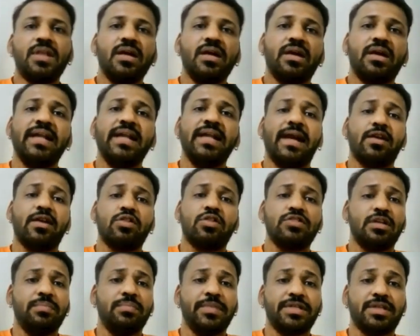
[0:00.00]
Green
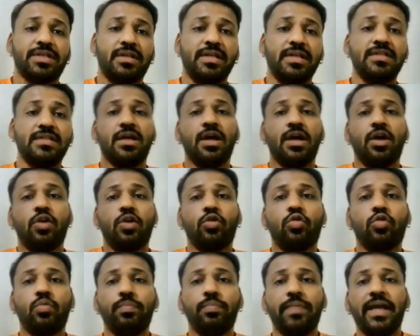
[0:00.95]
Hydrogen Mission is
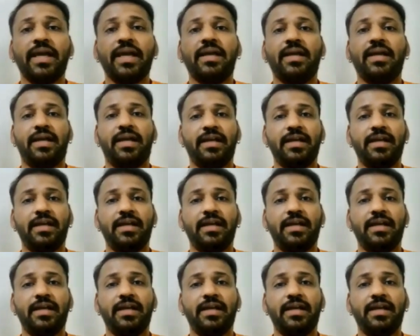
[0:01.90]
to make